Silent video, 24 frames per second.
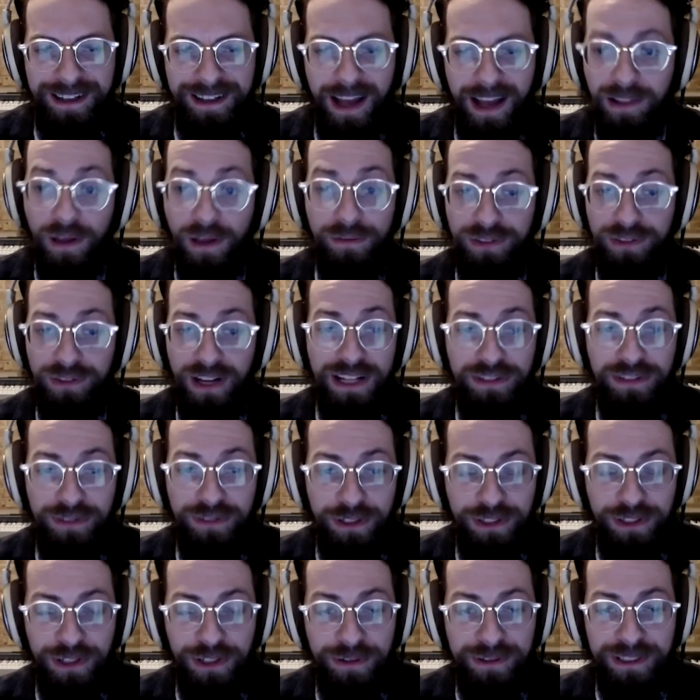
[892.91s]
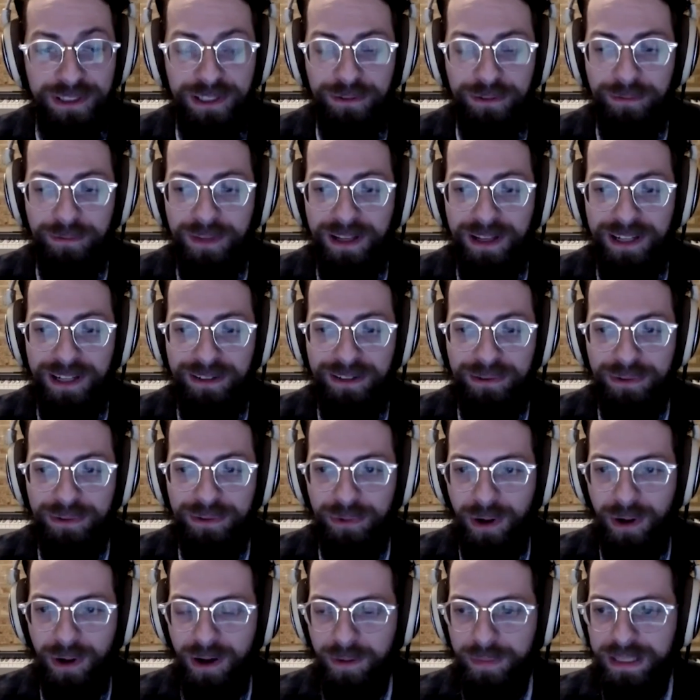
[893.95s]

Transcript: I love science fiction, I don't want to get anyone wrong,